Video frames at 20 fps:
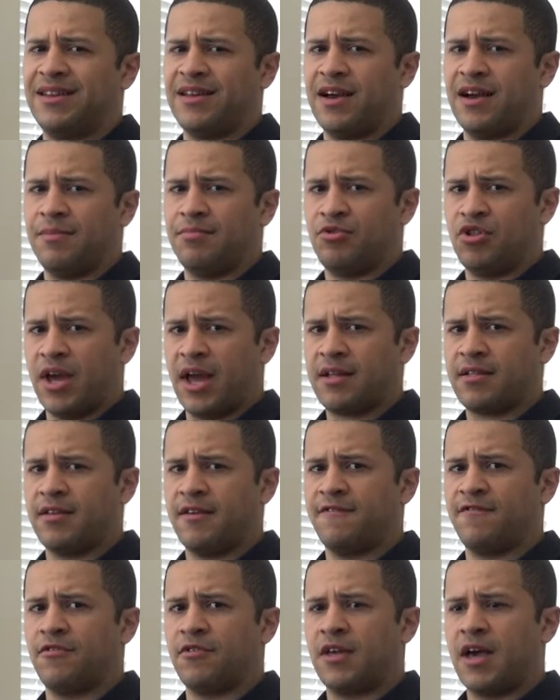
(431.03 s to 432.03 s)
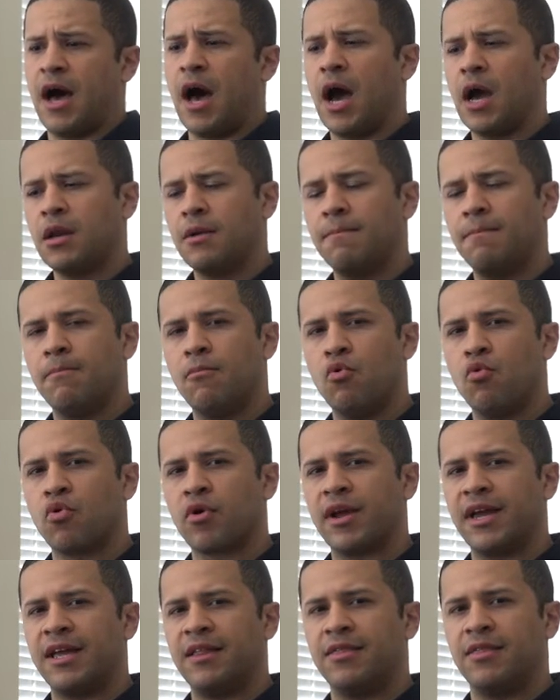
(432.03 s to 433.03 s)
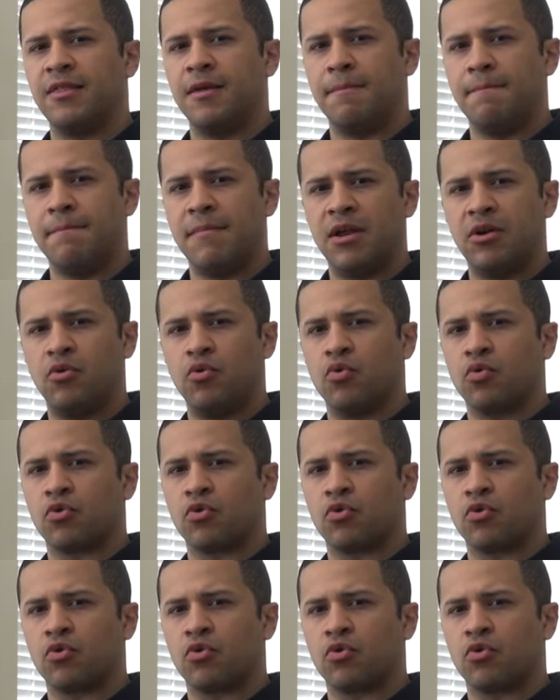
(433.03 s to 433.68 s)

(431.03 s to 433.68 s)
objectives kind of more in the middle